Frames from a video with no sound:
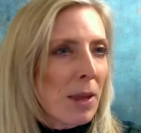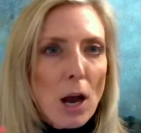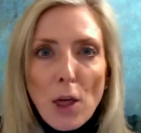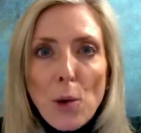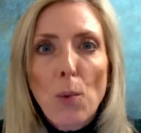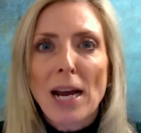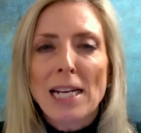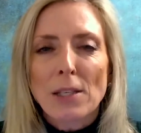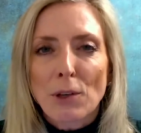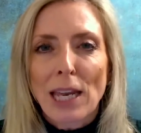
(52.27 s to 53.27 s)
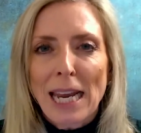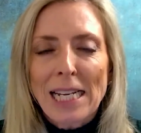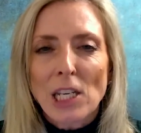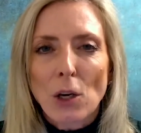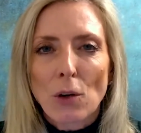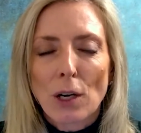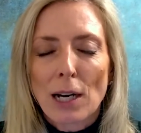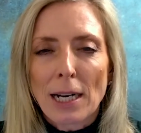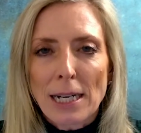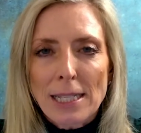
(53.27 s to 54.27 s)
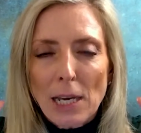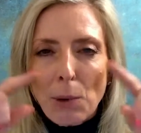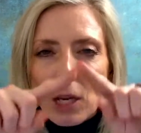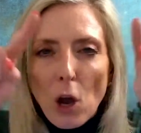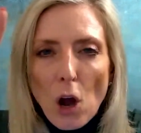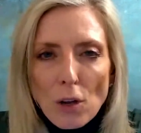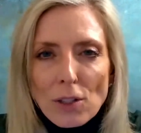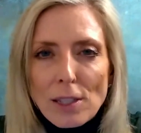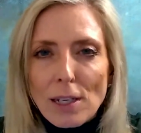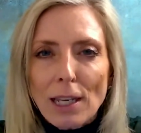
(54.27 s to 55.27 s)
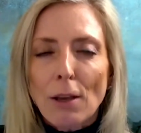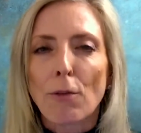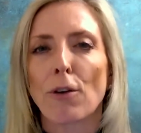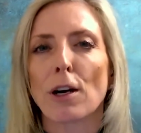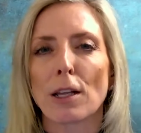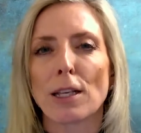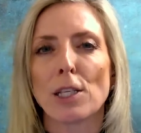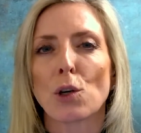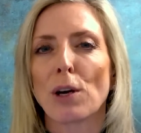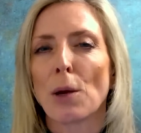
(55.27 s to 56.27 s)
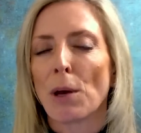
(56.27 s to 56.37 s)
other ways of connecting online. It's like we're constantly in front of this screen.